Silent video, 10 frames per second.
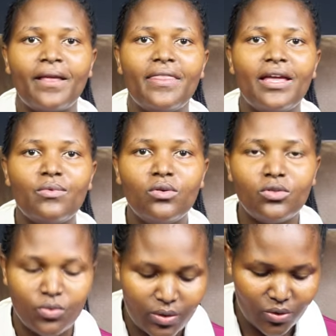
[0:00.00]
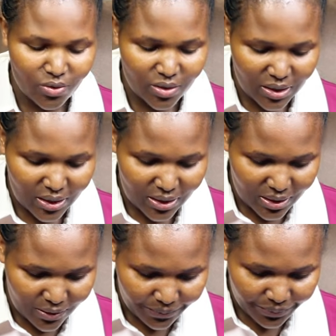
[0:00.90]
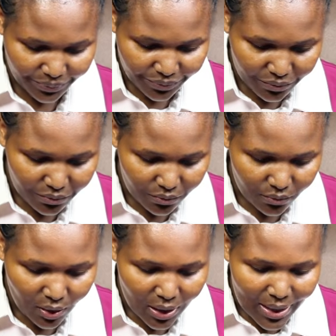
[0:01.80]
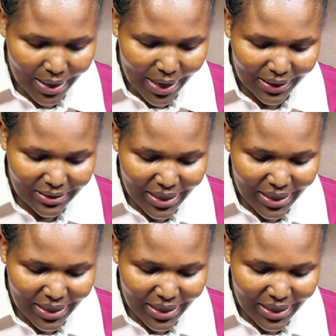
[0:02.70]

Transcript: Then we go to question 6. A